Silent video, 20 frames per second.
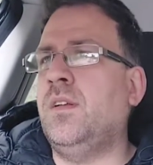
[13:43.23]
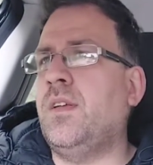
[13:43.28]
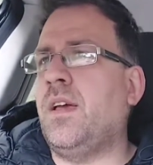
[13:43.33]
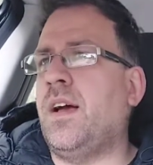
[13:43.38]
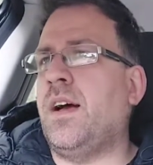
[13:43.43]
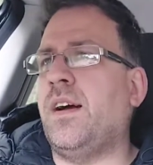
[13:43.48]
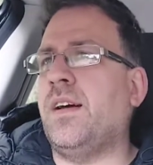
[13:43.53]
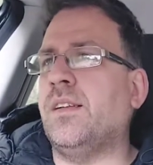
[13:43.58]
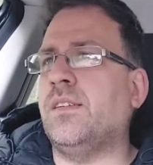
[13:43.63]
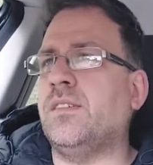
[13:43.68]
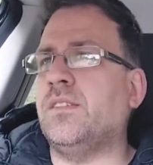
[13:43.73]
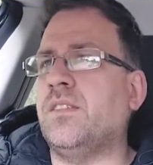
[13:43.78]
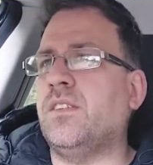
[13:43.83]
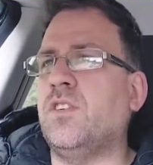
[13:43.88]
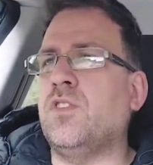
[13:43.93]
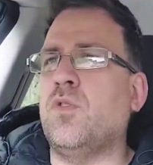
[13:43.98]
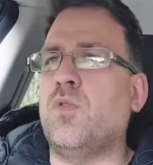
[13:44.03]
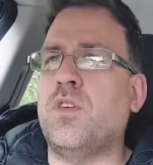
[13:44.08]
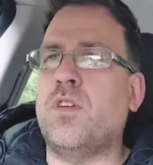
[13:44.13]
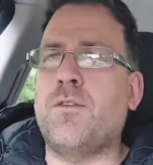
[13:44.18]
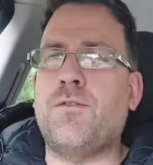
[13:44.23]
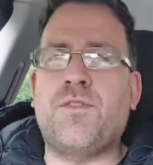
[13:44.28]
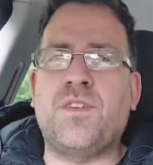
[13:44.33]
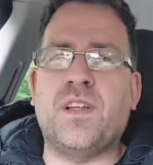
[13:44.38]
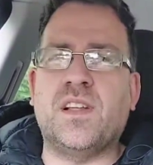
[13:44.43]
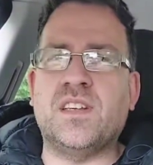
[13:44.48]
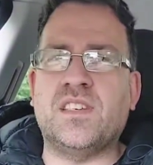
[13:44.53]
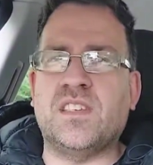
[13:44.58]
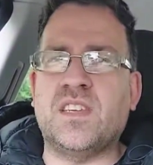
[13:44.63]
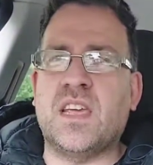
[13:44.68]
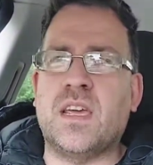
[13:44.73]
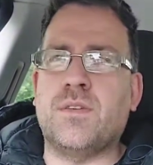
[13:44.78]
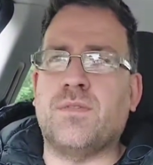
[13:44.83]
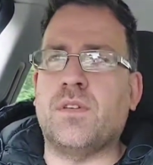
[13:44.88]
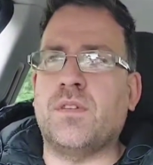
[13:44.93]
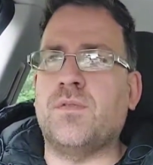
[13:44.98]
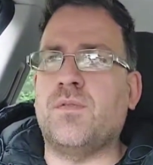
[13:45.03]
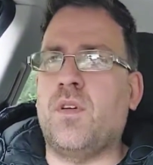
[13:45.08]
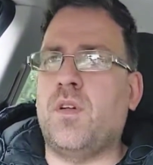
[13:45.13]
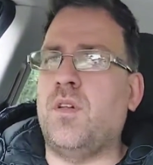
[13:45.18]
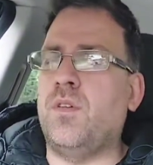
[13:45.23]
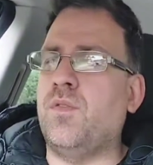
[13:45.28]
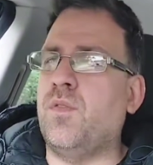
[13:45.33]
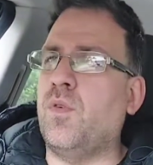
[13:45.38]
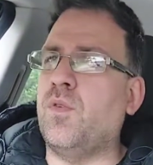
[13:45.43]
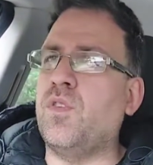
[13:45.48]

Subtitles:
and you know, you feel safe in a Volvo.